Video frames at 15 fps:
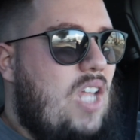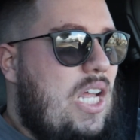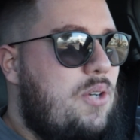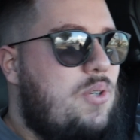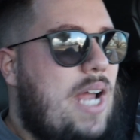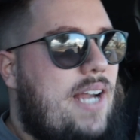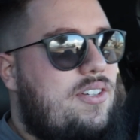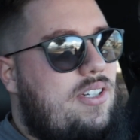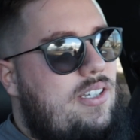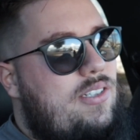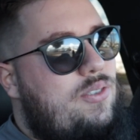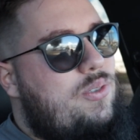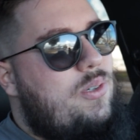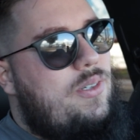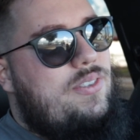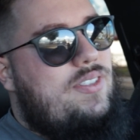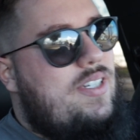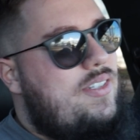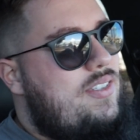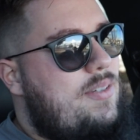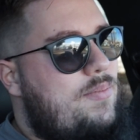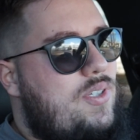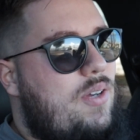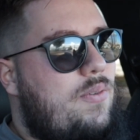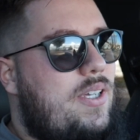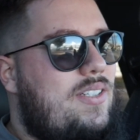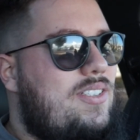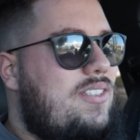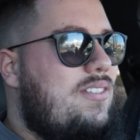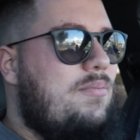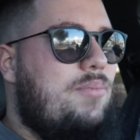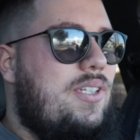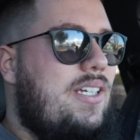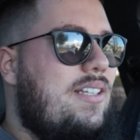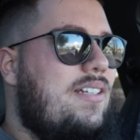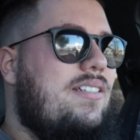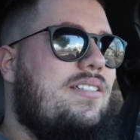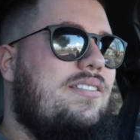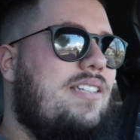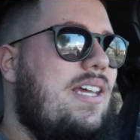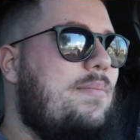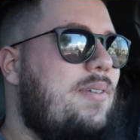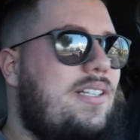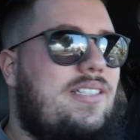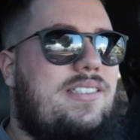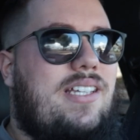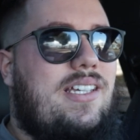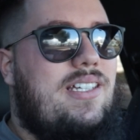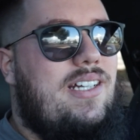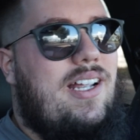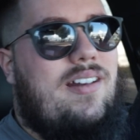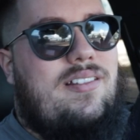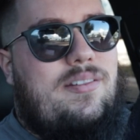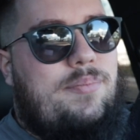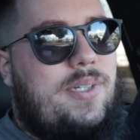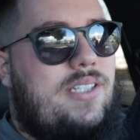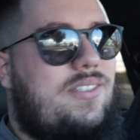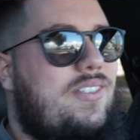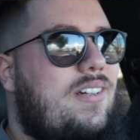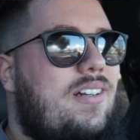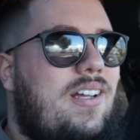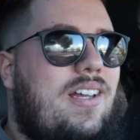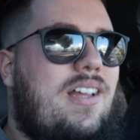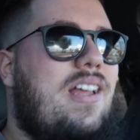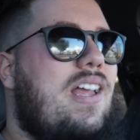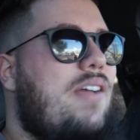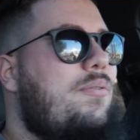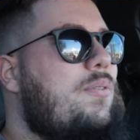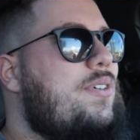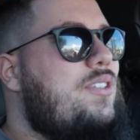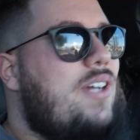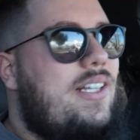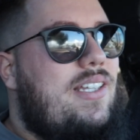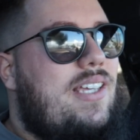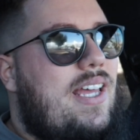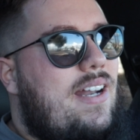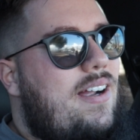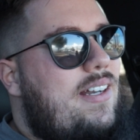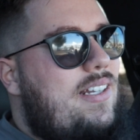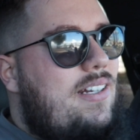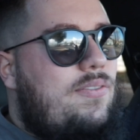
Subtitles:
traction control system, so we just completely disable it, take it out of the picture if we're trying to get on it.